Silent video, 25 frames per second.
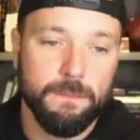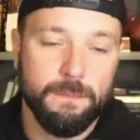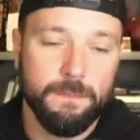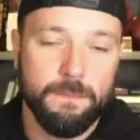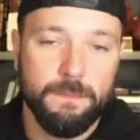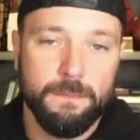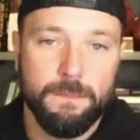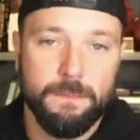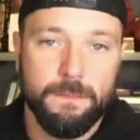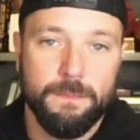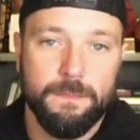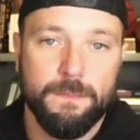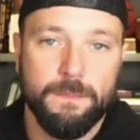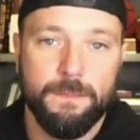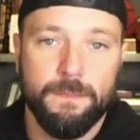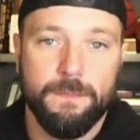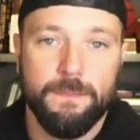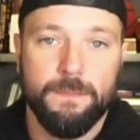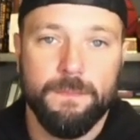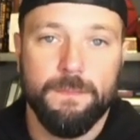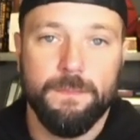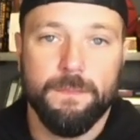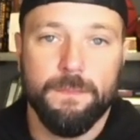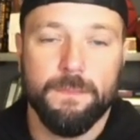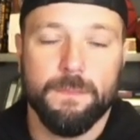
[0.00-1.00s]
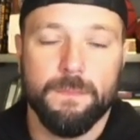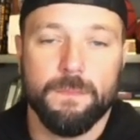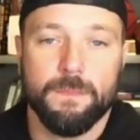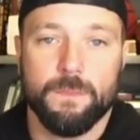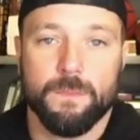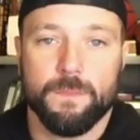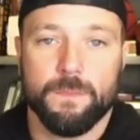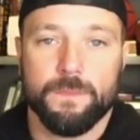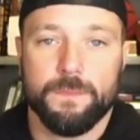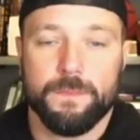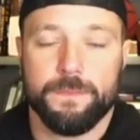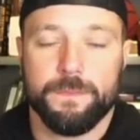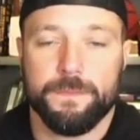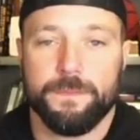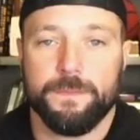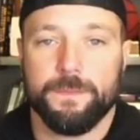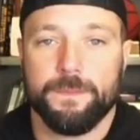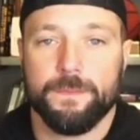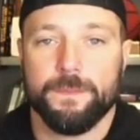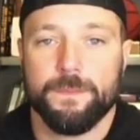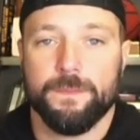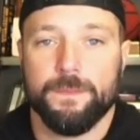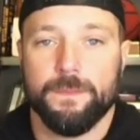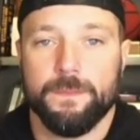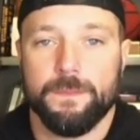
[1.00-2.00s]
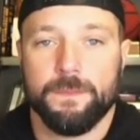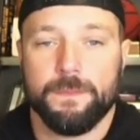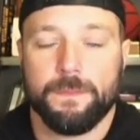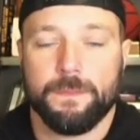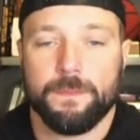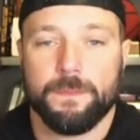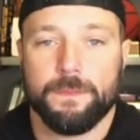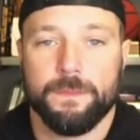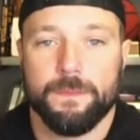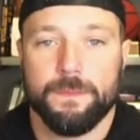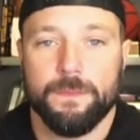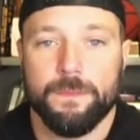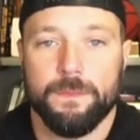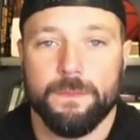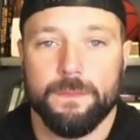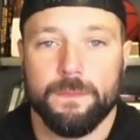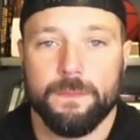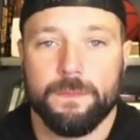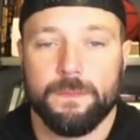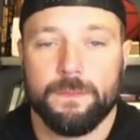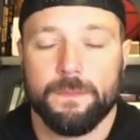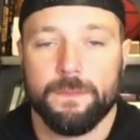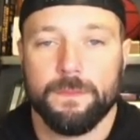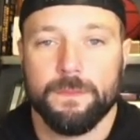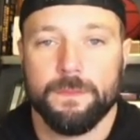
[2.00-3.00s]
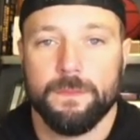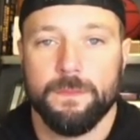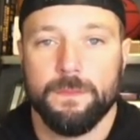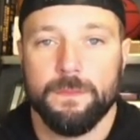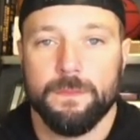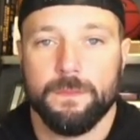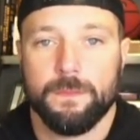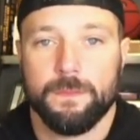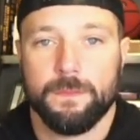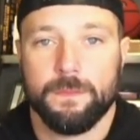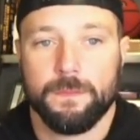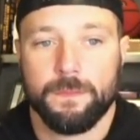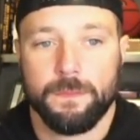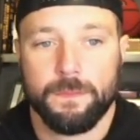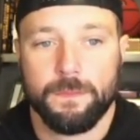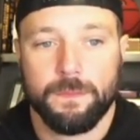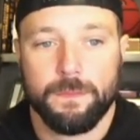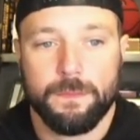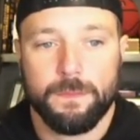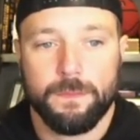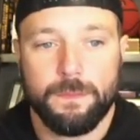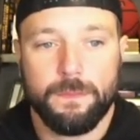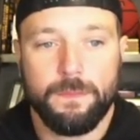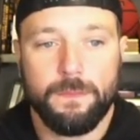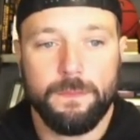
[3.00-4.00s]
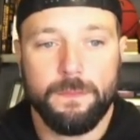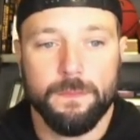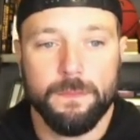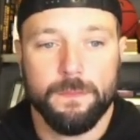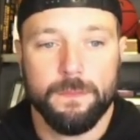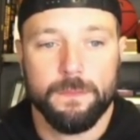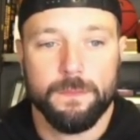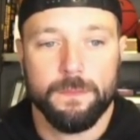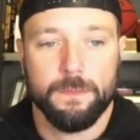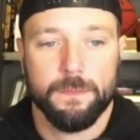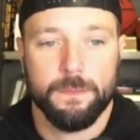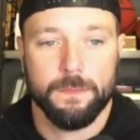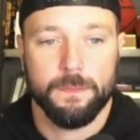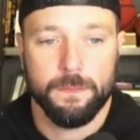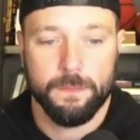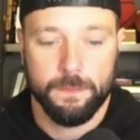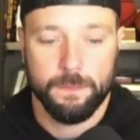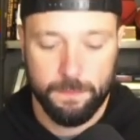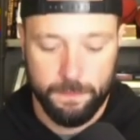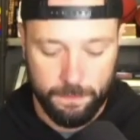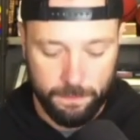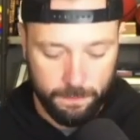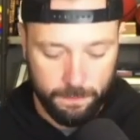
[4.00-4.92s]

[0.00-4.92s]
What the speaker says: No words are spoken by the person on screen.